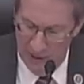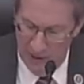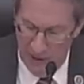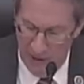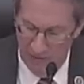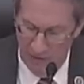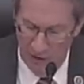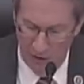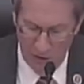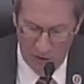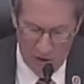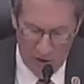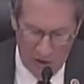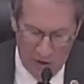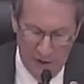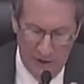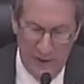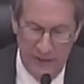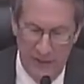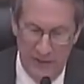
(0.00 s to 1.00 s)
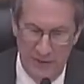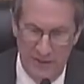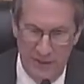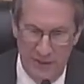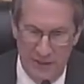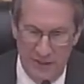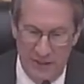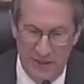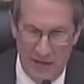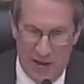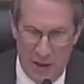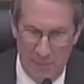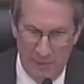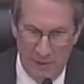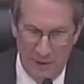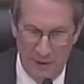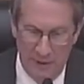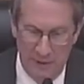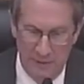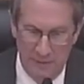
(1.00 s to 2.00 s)
of the law isn't
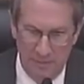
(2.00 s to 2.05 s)
stopped?